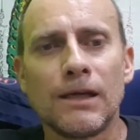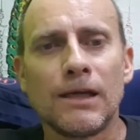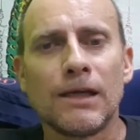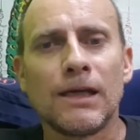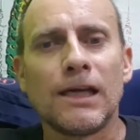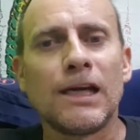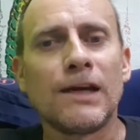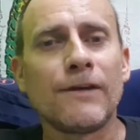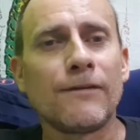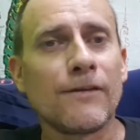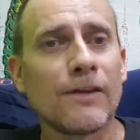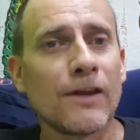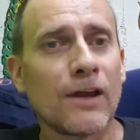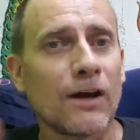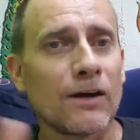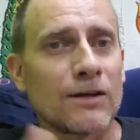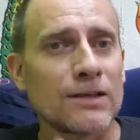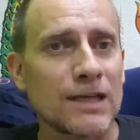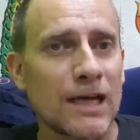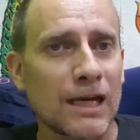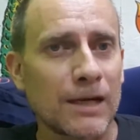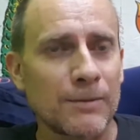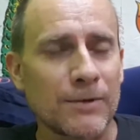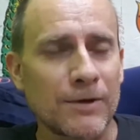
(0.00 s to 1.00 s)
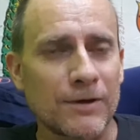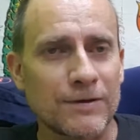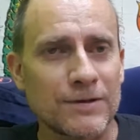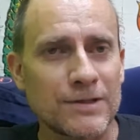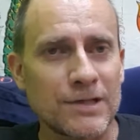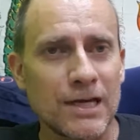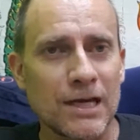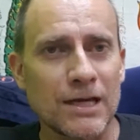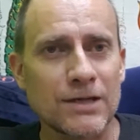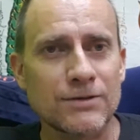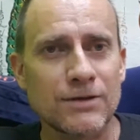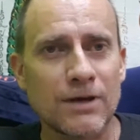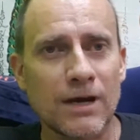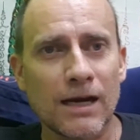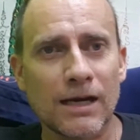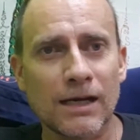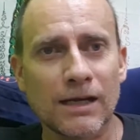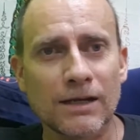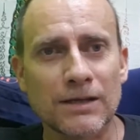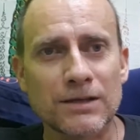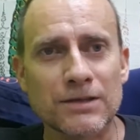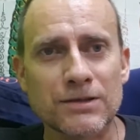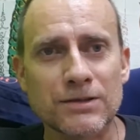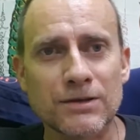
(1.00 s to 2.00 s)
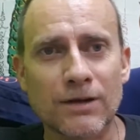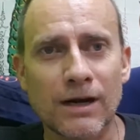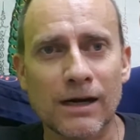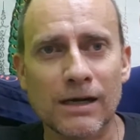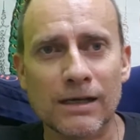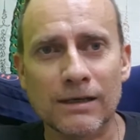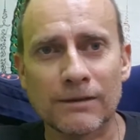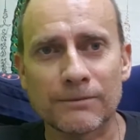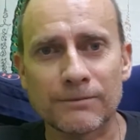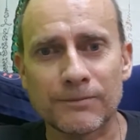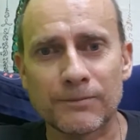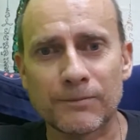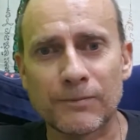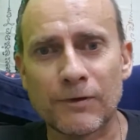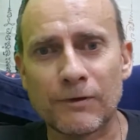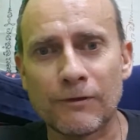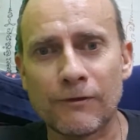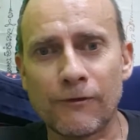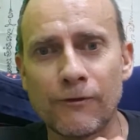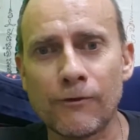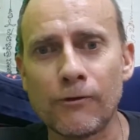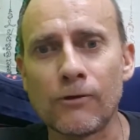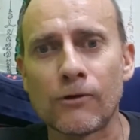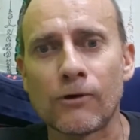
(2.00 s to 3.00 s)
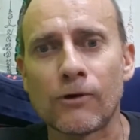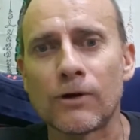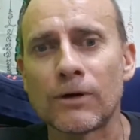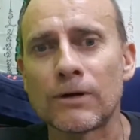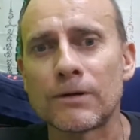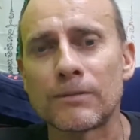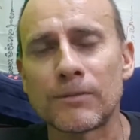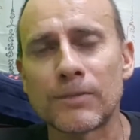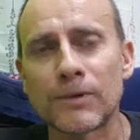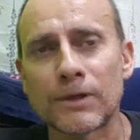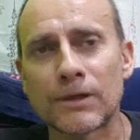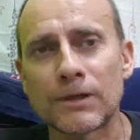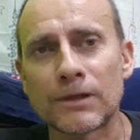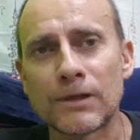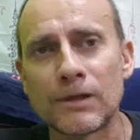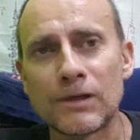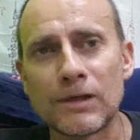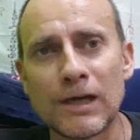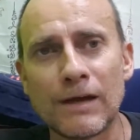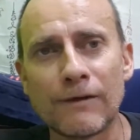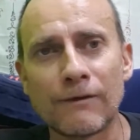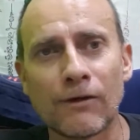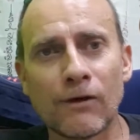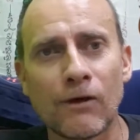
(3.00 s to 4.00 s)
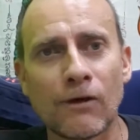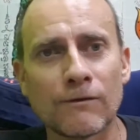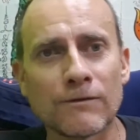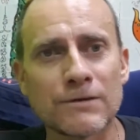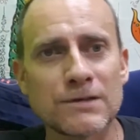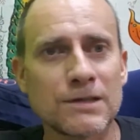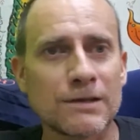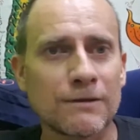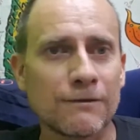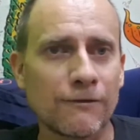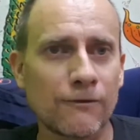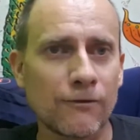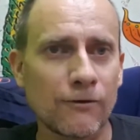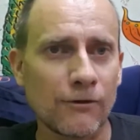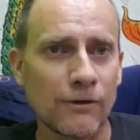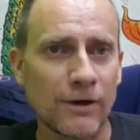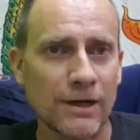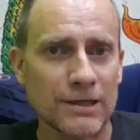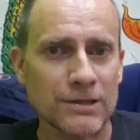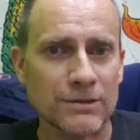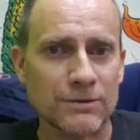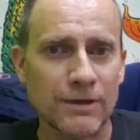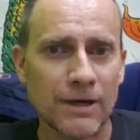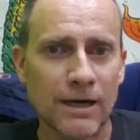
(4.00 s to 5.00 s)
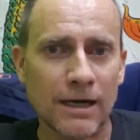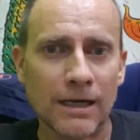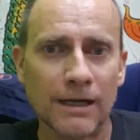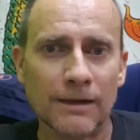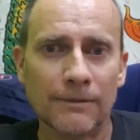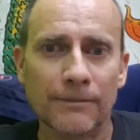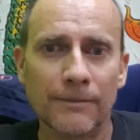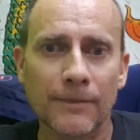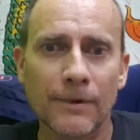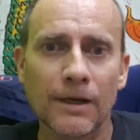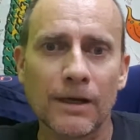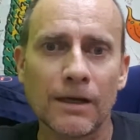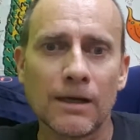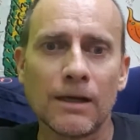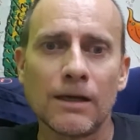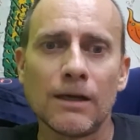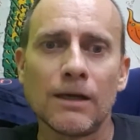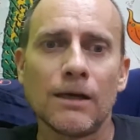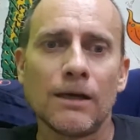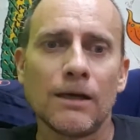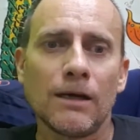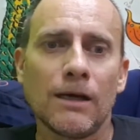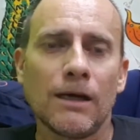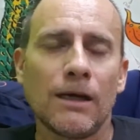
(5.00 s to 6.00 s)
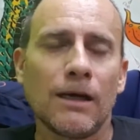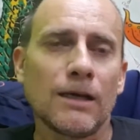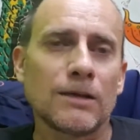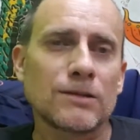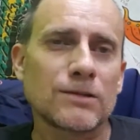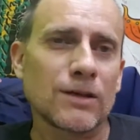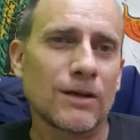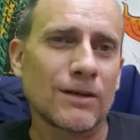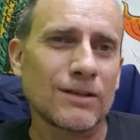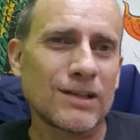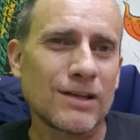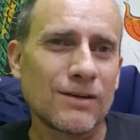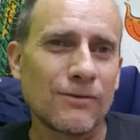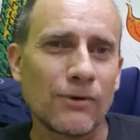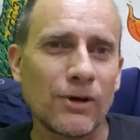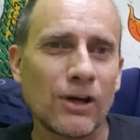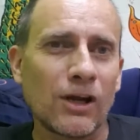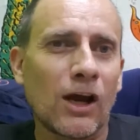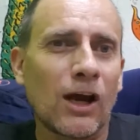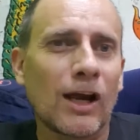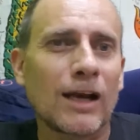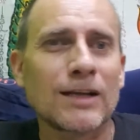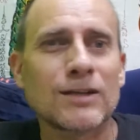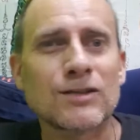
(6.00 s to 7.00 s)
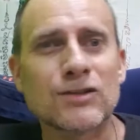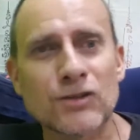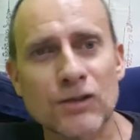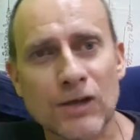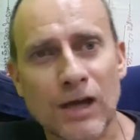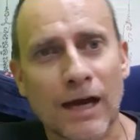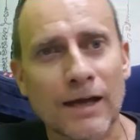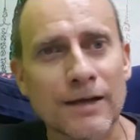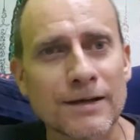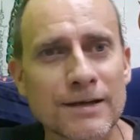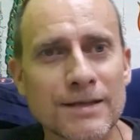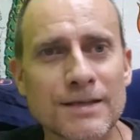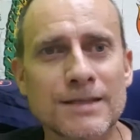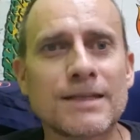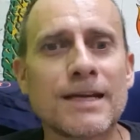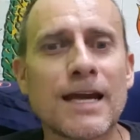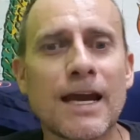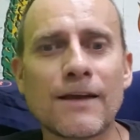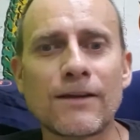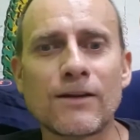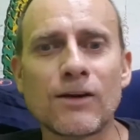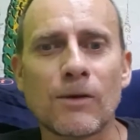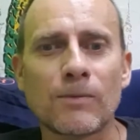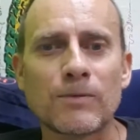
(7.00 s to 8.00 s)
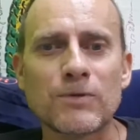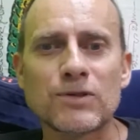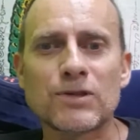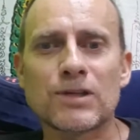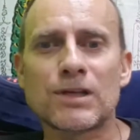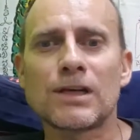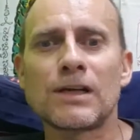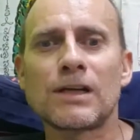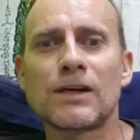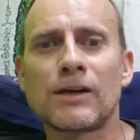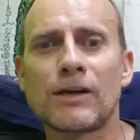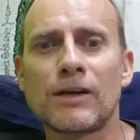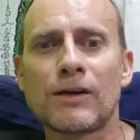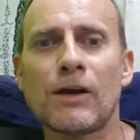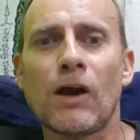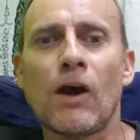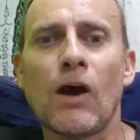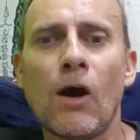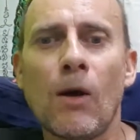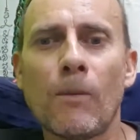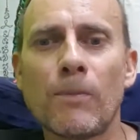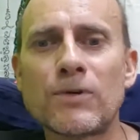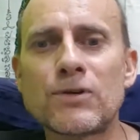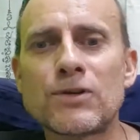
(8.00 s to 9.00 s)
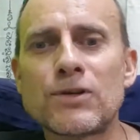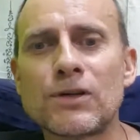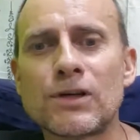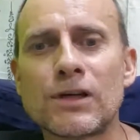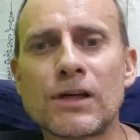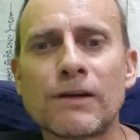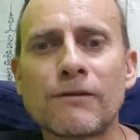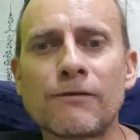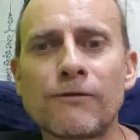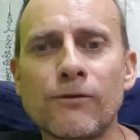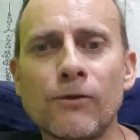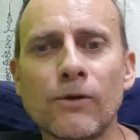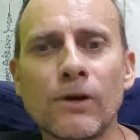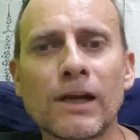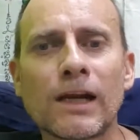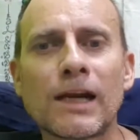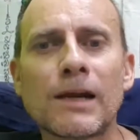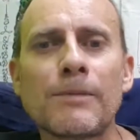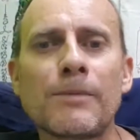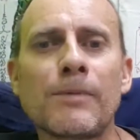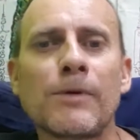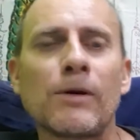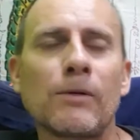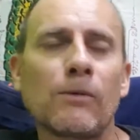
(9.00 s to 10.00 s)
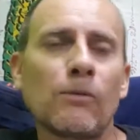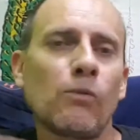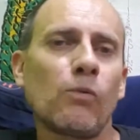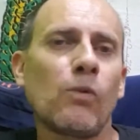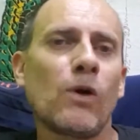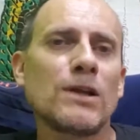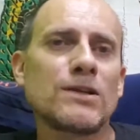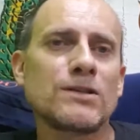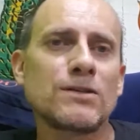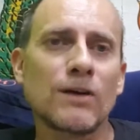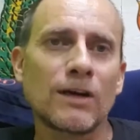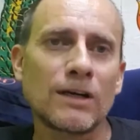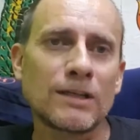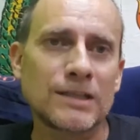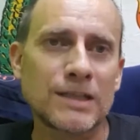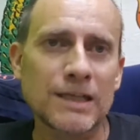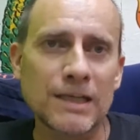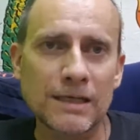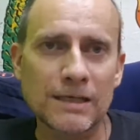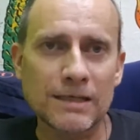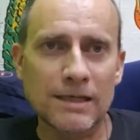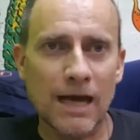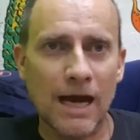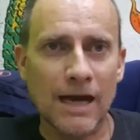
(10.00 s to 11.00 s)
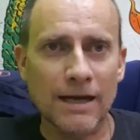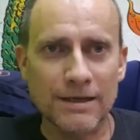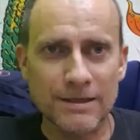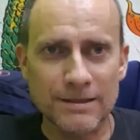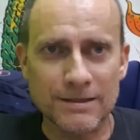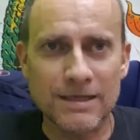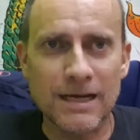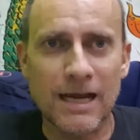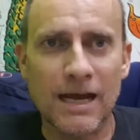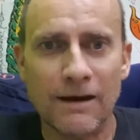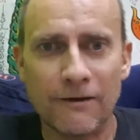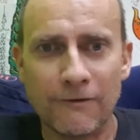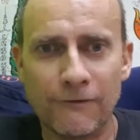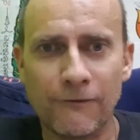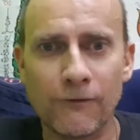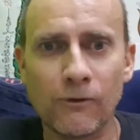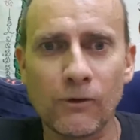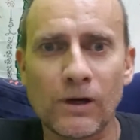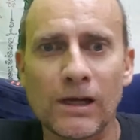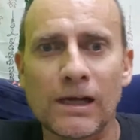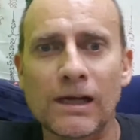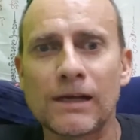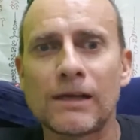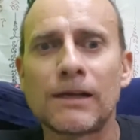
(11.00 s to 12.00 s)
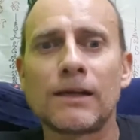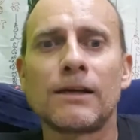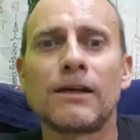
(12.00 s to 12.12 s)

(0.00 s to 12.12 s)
even though I'd done a bit of share trading in Australia before, but never obviously forex trading. So I didn't really understand the opportunity fully, but once I did understand it fully,